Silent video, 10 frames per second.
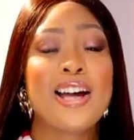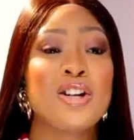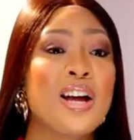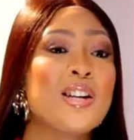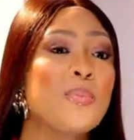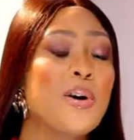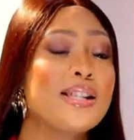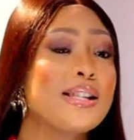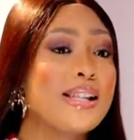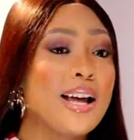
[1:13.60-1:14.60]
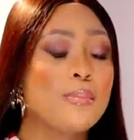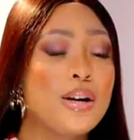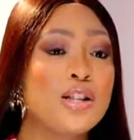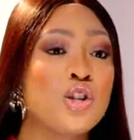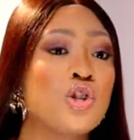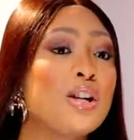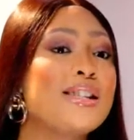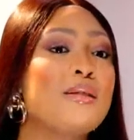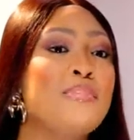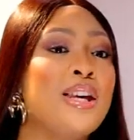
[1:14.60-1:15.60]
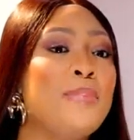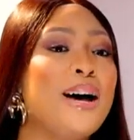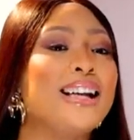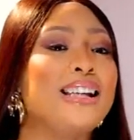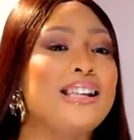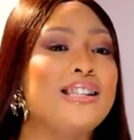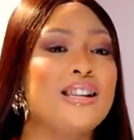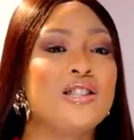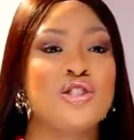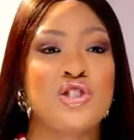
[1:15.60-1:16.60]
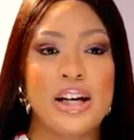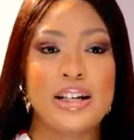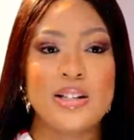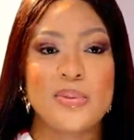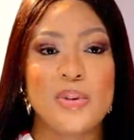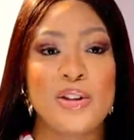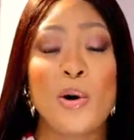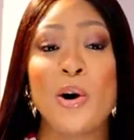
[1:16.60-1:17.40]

And in our spotted segment, Justin Bieber kisses Jaden Smith